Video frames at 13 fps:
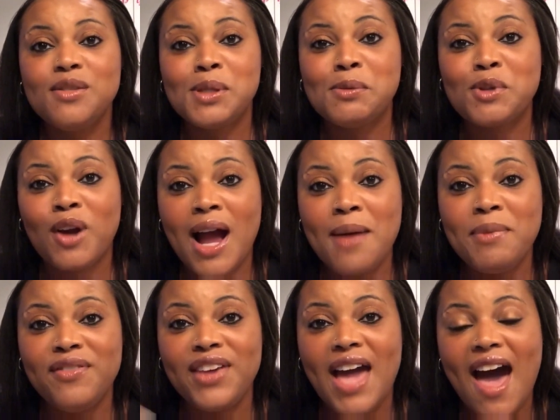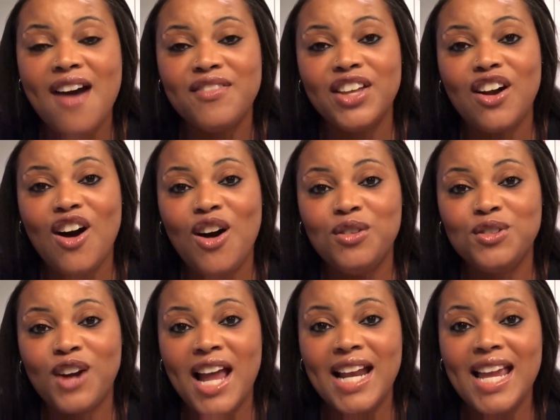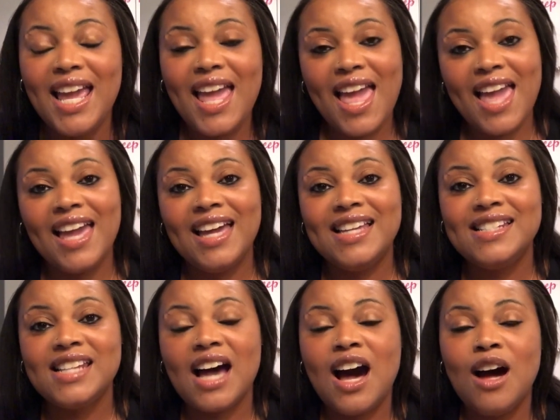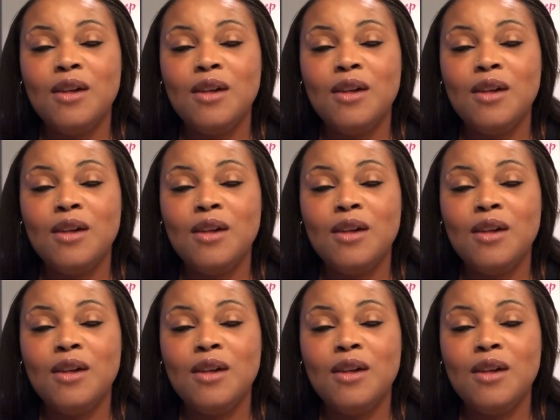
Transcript: subscribe if you haven't already, and